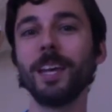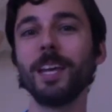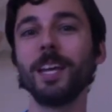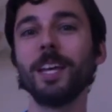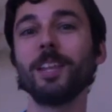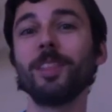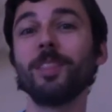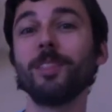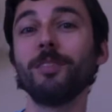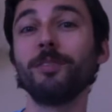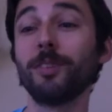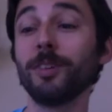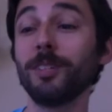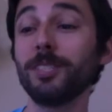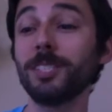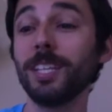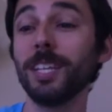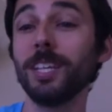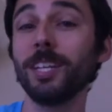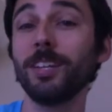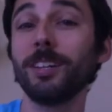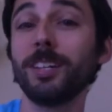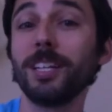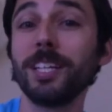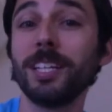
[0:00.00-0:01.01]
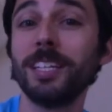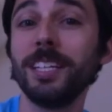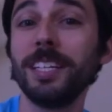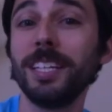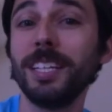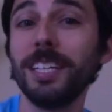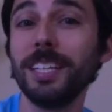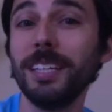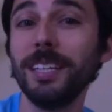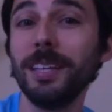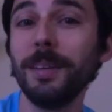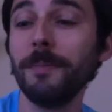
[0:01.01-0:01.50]
The first thing you're going to
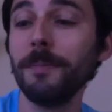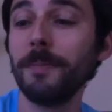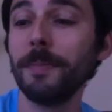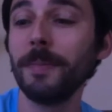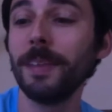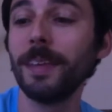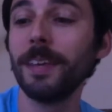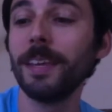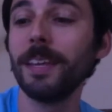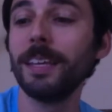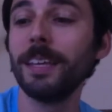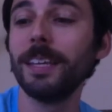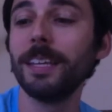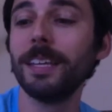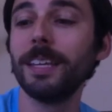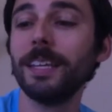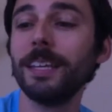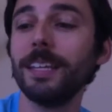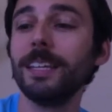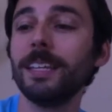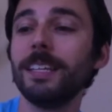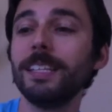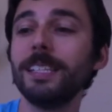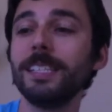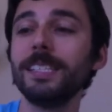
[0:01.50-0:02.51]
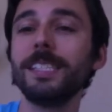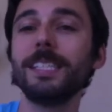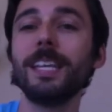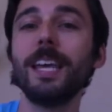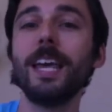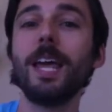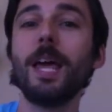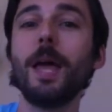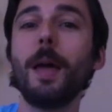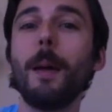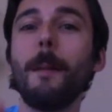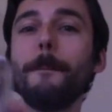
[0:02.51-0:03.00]
need is
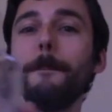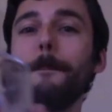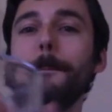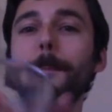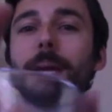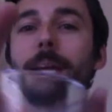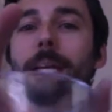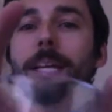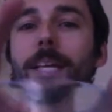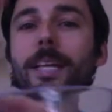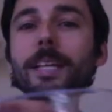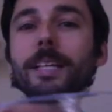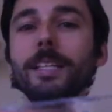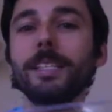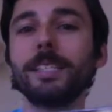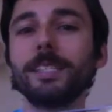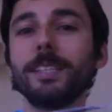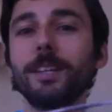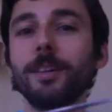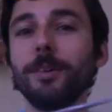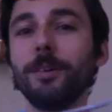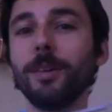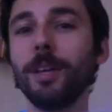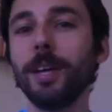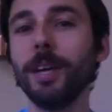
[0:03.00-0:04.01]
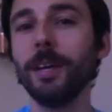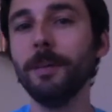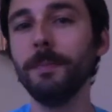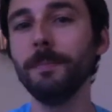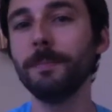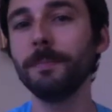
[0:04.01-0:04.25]
baking soda,